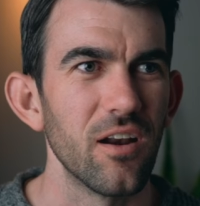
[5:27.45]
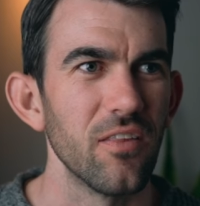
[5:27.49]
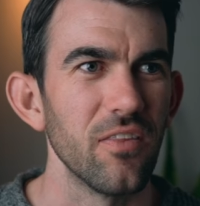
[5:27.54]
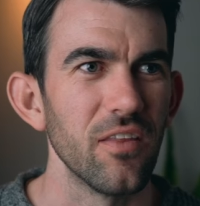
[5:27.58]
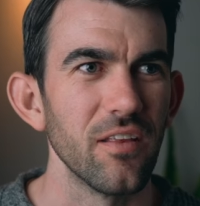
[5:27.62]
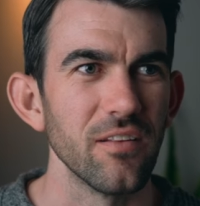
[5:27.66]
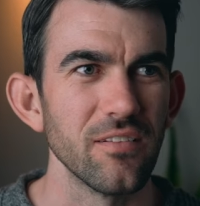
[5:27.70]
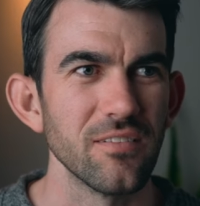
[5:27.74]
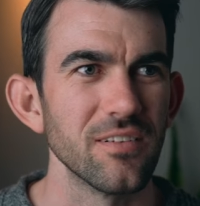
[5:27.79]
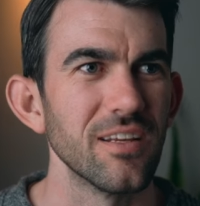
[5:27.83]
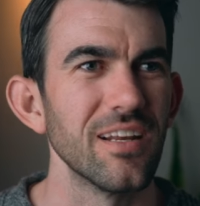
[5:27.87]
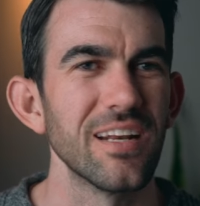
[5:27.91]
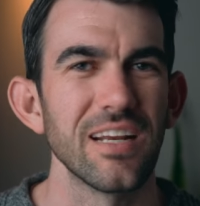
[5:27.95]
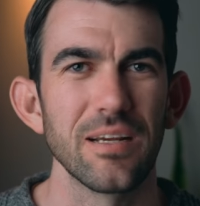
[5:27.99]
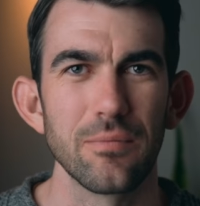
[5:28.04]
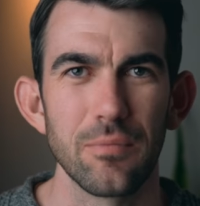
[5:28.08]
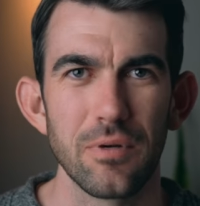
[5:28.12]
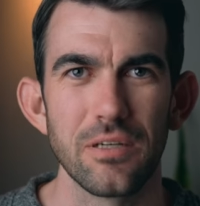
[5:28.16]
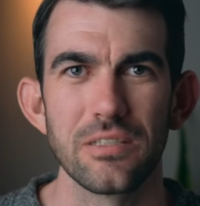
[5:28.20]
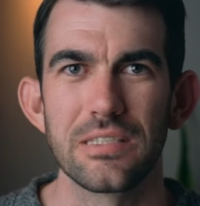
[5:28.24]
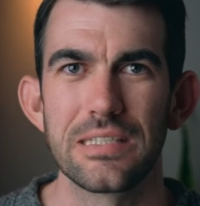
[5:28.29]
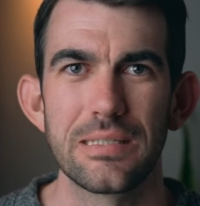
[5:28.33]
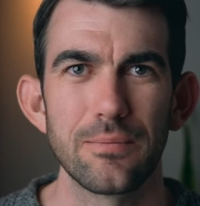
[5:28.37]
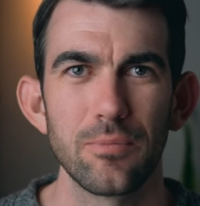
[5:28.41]
and then getting in
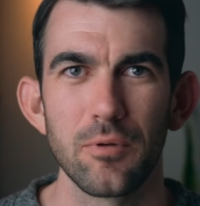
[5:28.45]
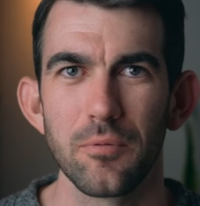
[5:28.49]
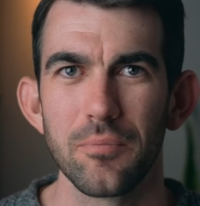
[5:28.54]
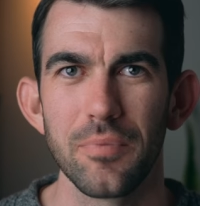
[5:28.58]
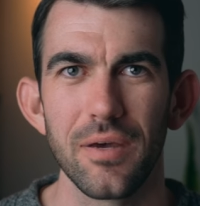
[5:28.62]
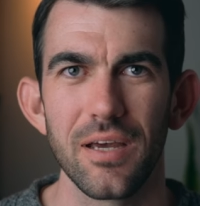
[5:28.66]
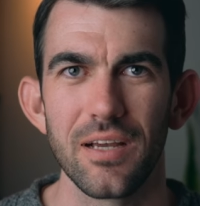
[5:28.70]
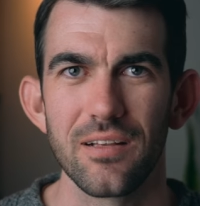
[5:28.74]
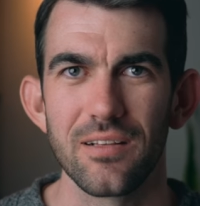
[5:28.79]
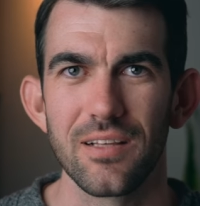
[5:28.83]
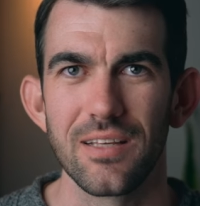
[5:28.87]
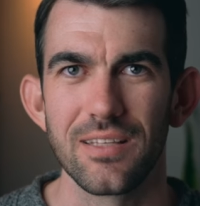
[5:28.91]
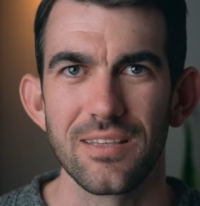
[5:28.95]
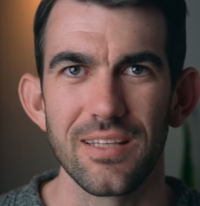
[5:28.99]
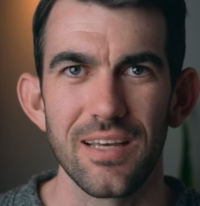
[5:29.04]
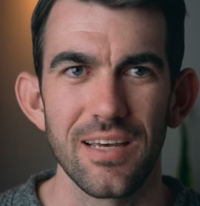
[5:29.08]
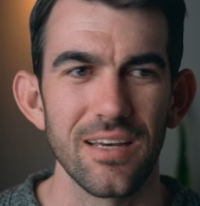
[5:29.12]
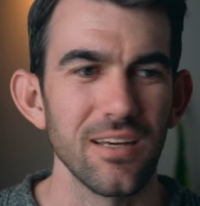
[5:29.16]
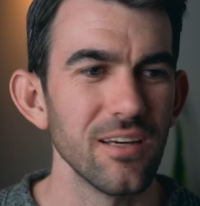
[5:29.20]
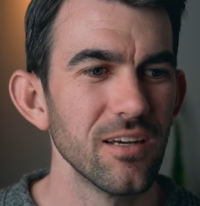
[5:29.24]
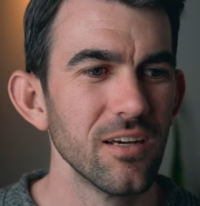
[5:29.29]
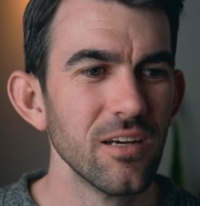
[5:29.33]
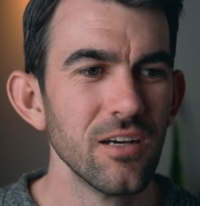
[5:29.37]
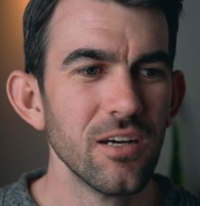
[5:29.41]
my sleeping bag like
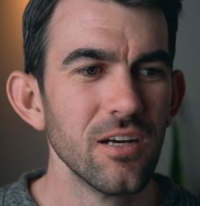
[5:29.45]
that.